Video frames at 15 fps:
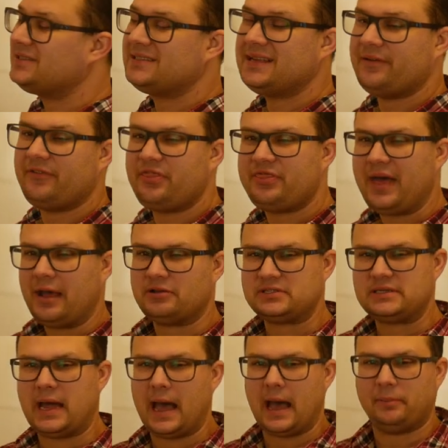
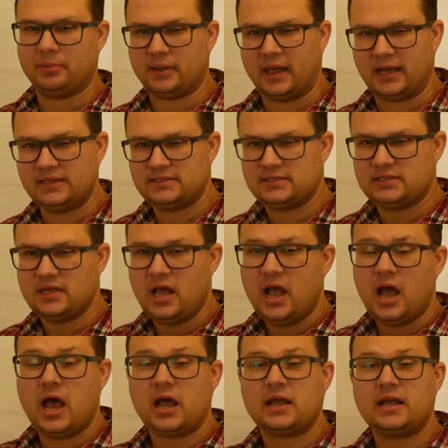7,000 hoplites
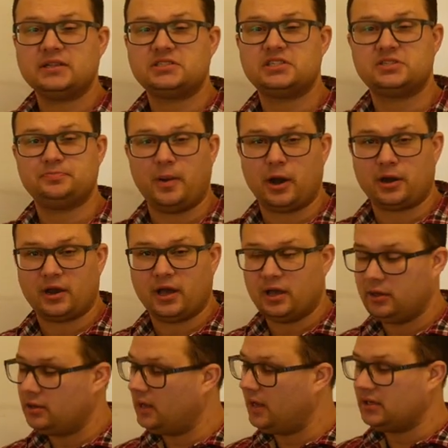against Sparta,